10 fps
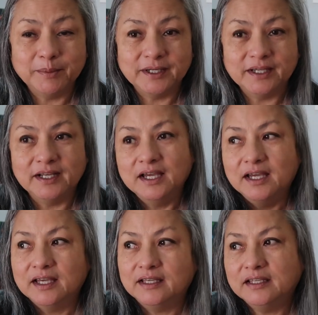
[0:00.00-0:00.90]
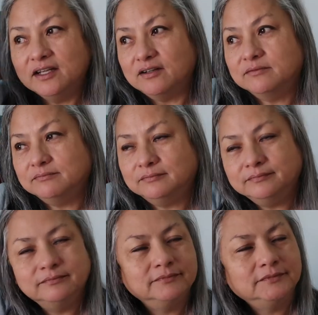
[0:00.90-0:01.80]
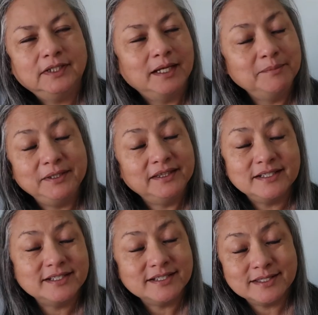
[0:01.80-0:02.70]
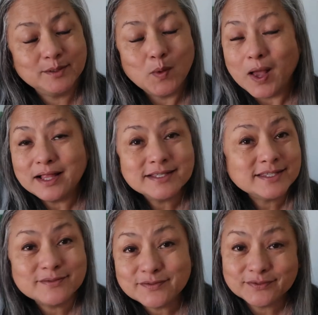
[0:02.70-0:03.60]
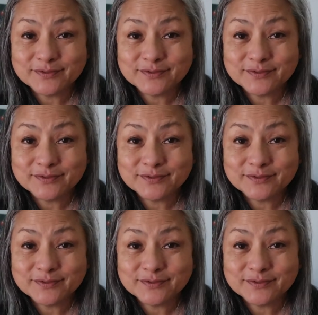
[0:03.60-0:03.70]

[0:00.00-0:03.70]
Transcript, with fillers: But you know, I mean, that's just the wiles of.